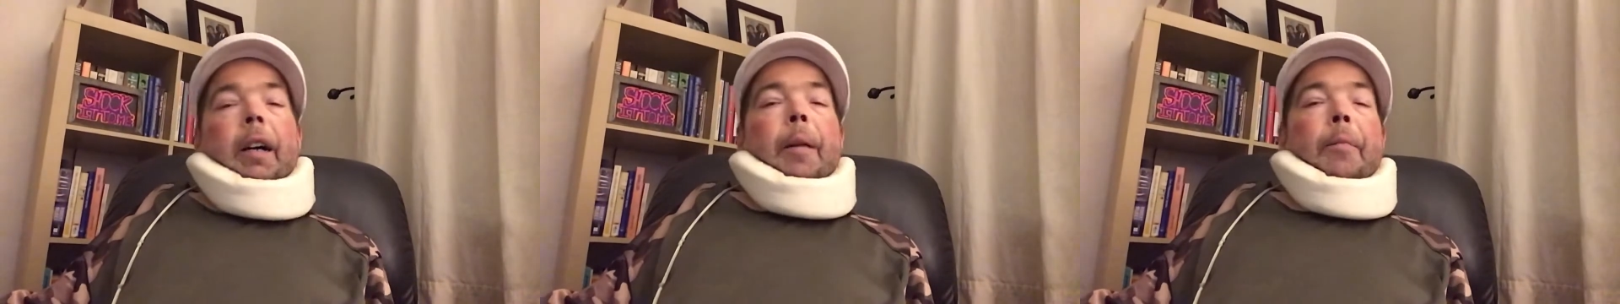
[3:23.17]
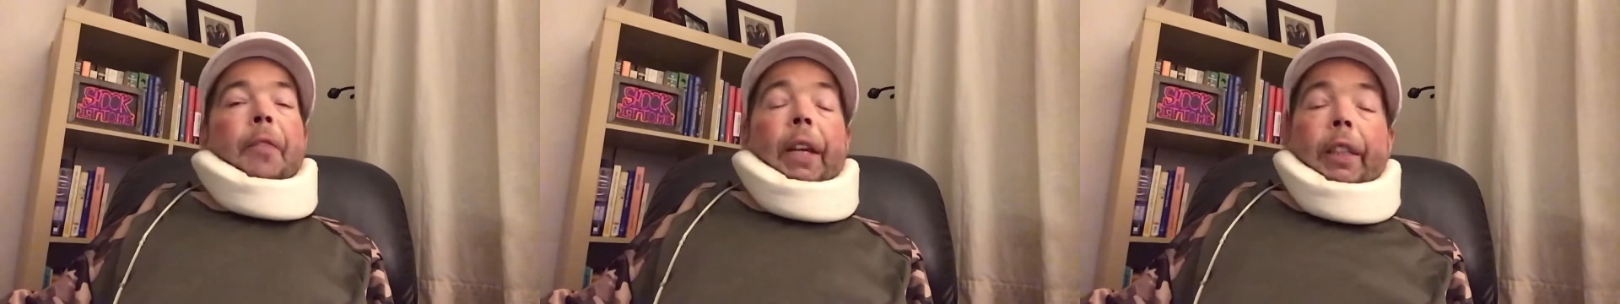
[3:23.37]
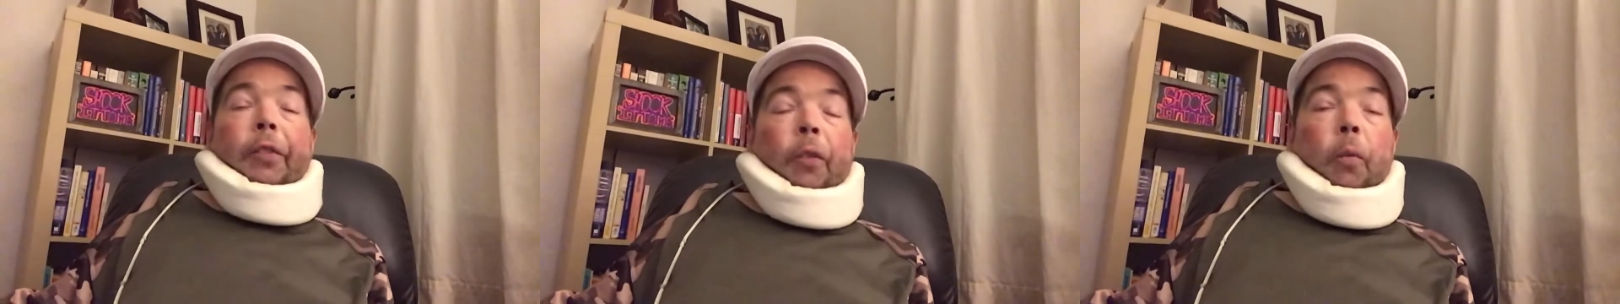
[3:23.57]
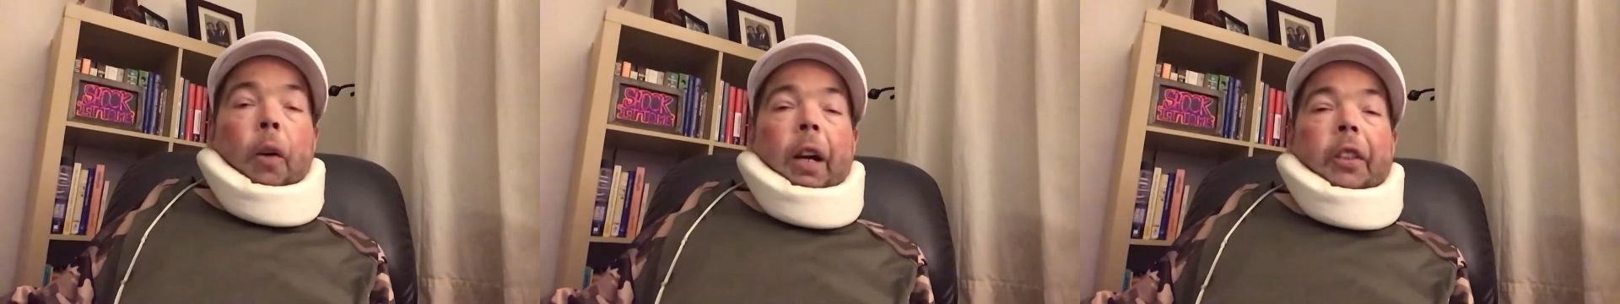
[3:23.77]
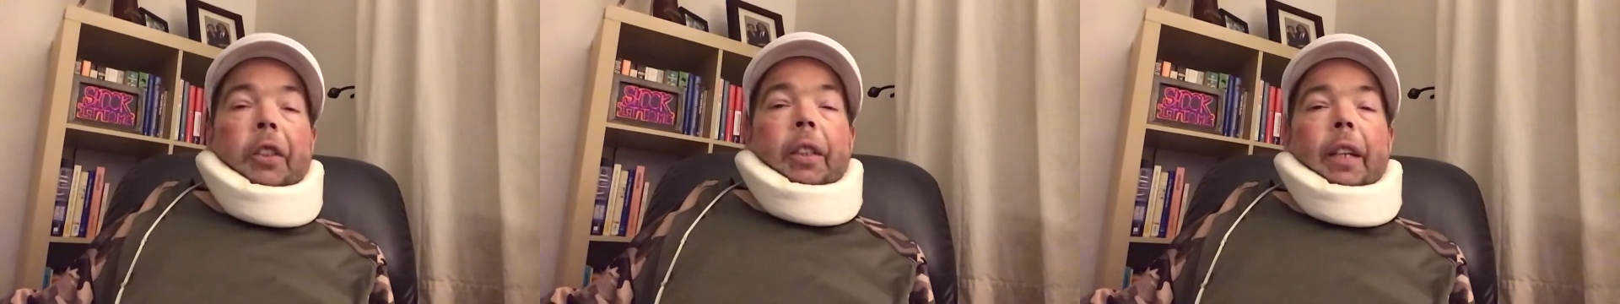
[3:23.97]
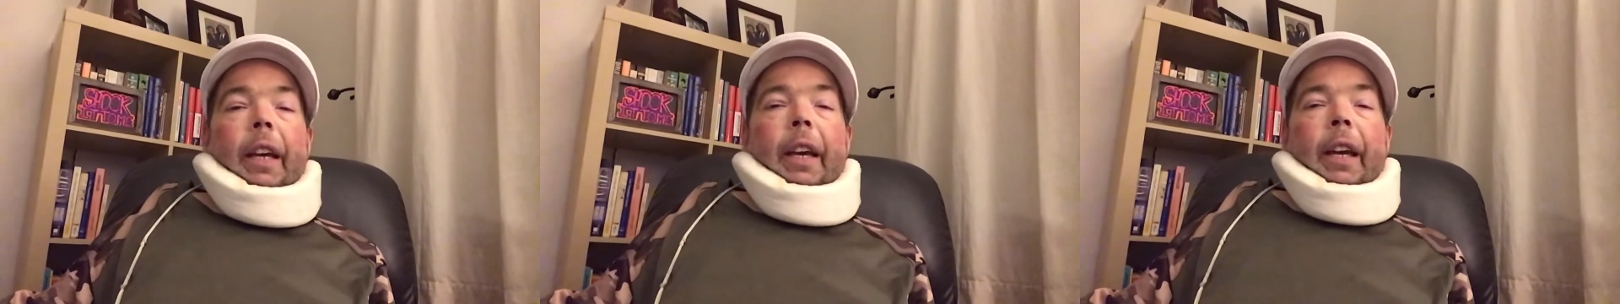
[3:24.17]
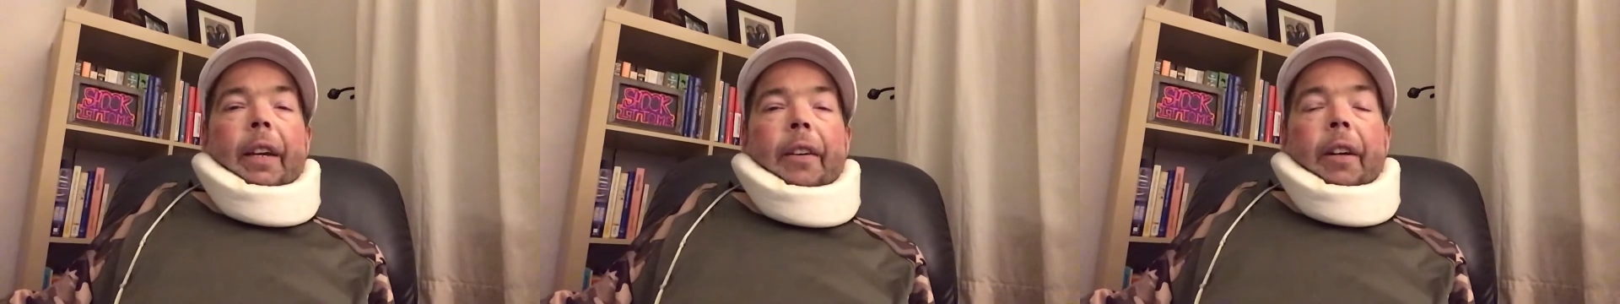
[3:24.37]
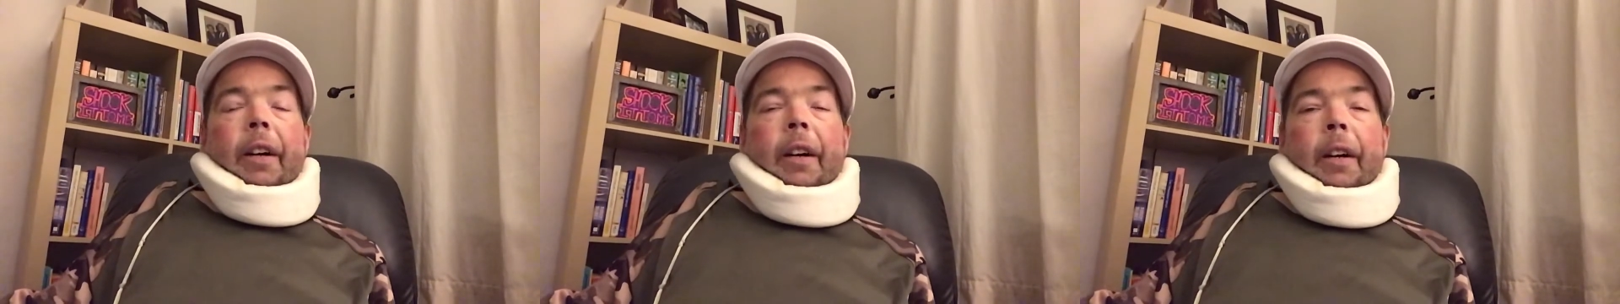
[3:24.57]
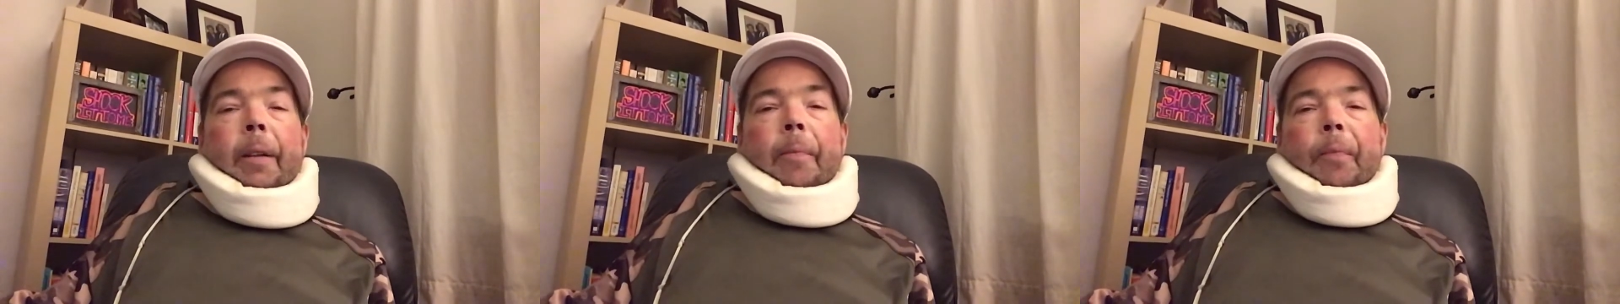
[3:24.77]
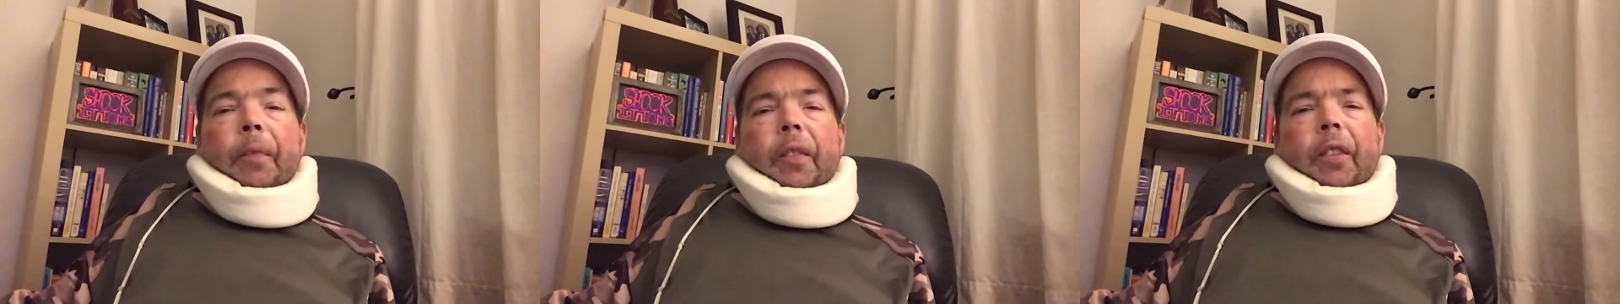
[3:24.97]
Thanks for watching, and
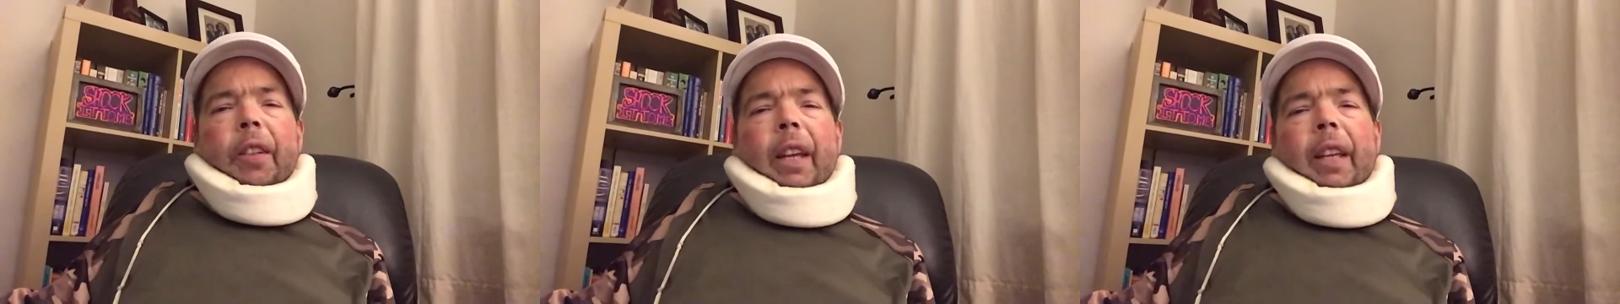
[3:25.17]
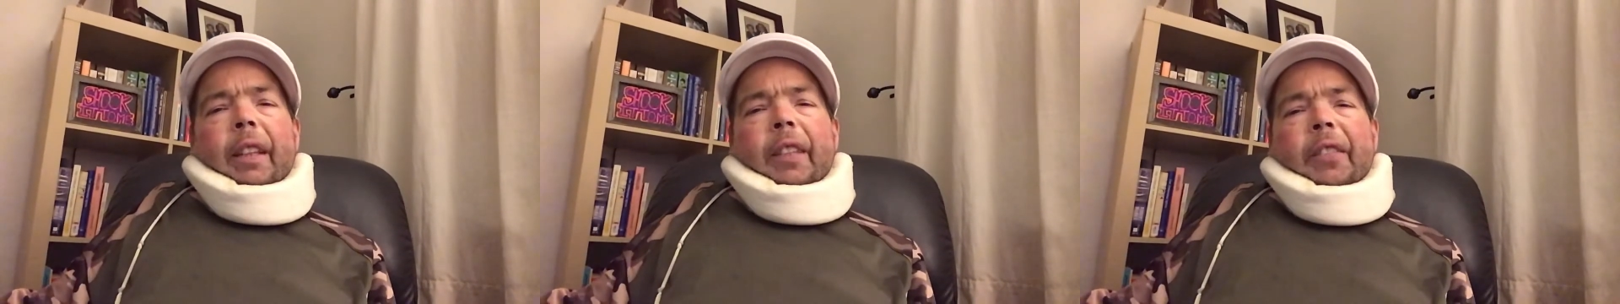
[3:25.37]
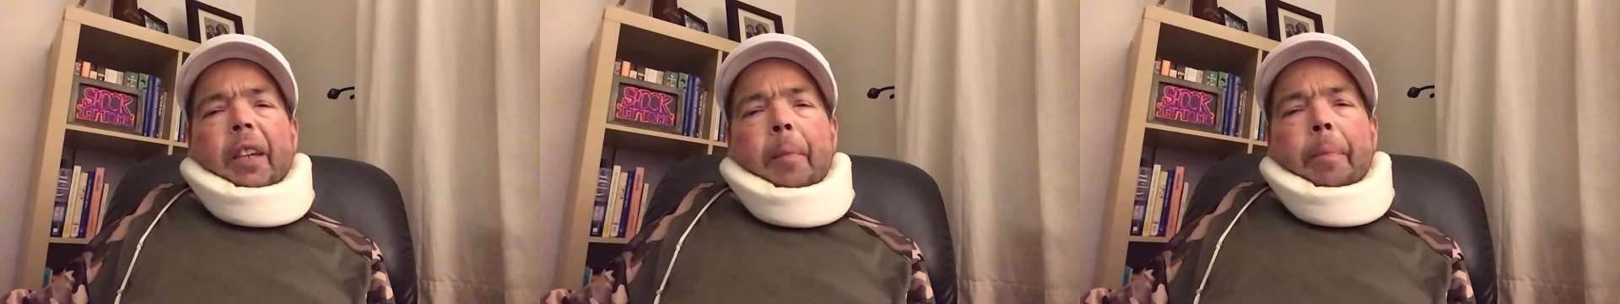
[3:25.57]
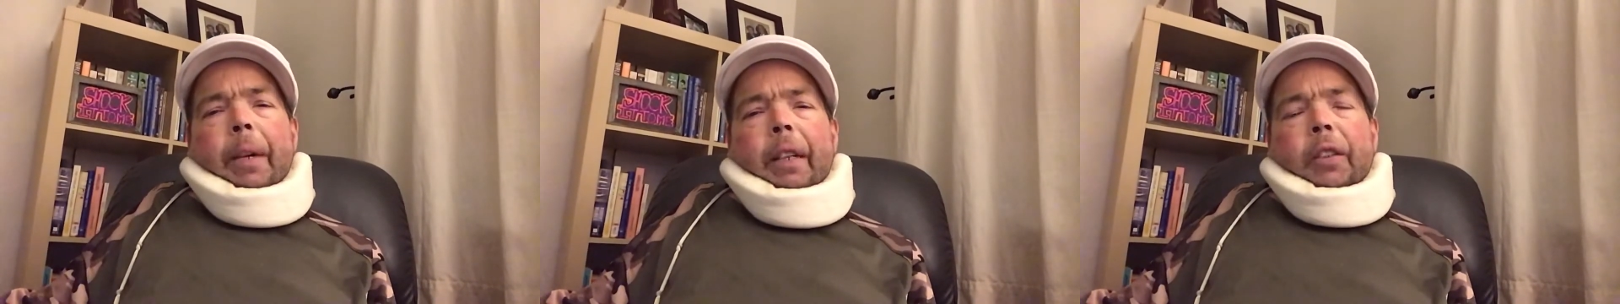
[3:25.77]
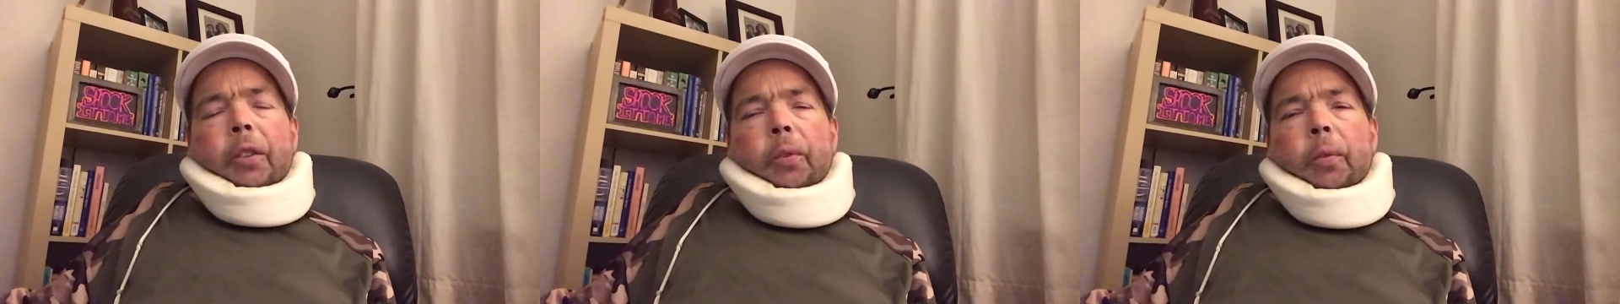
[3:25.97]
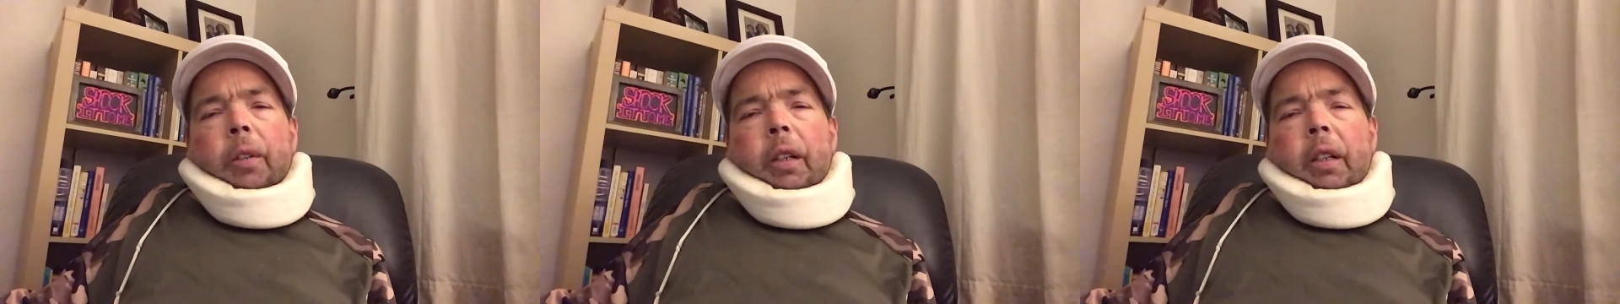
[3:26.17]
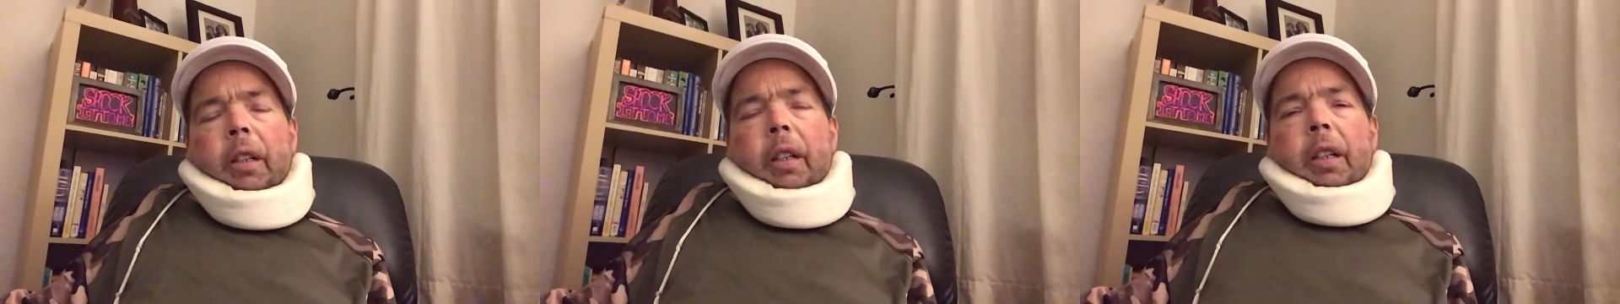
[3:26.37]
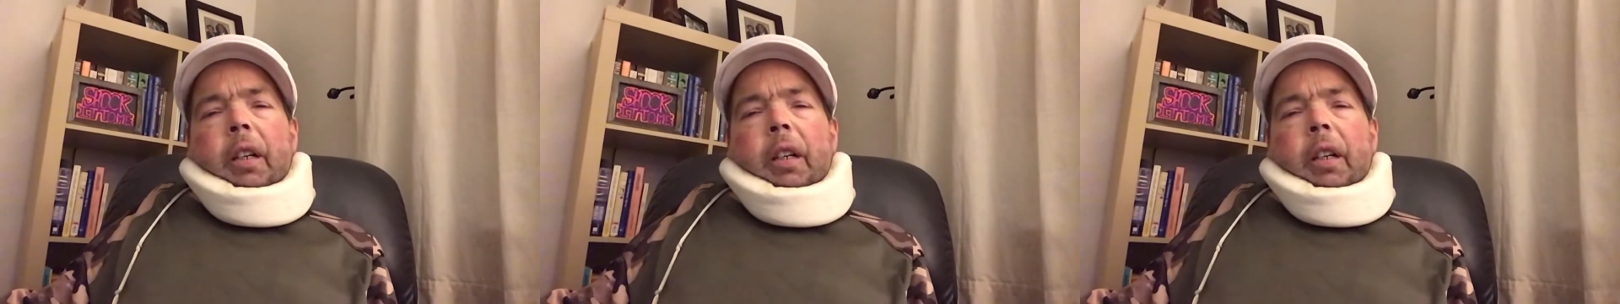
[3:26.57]
tonight let's get back to